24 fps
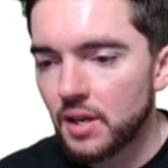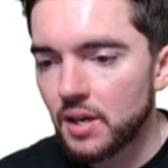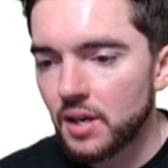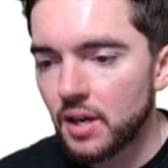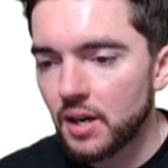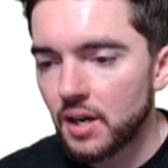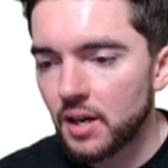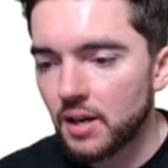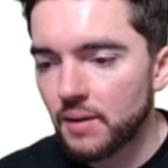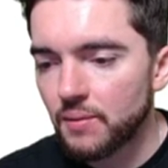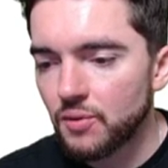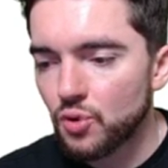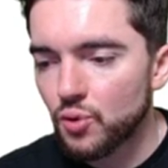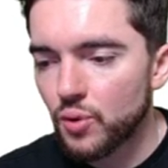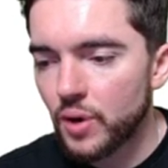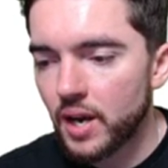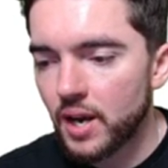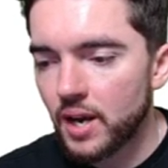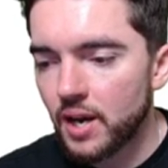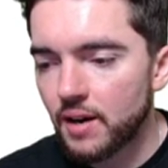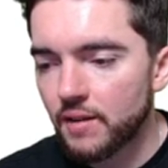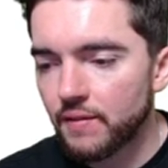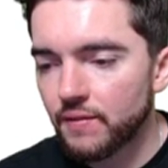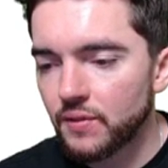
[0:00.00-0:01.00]
Uh, you
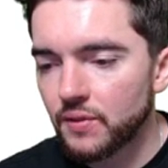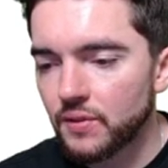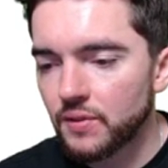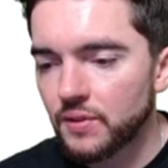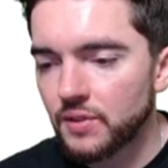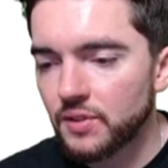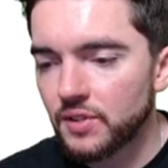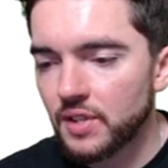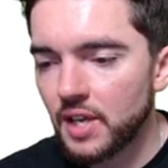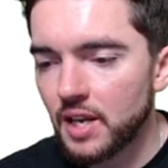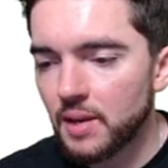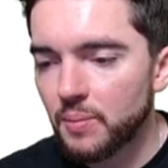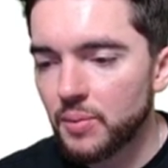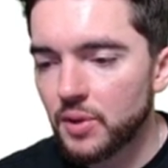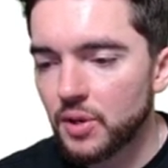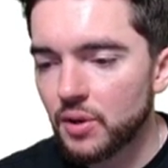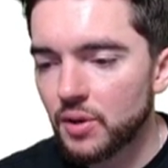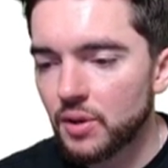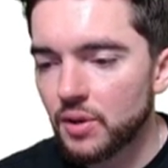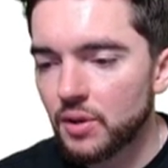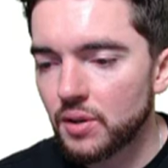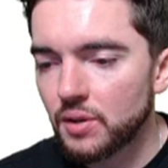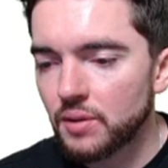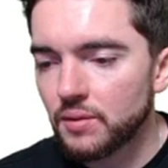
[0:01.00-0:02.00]
have
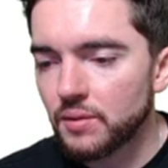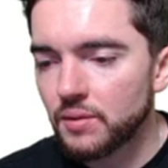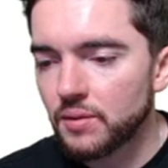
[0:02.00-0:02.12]
Zapier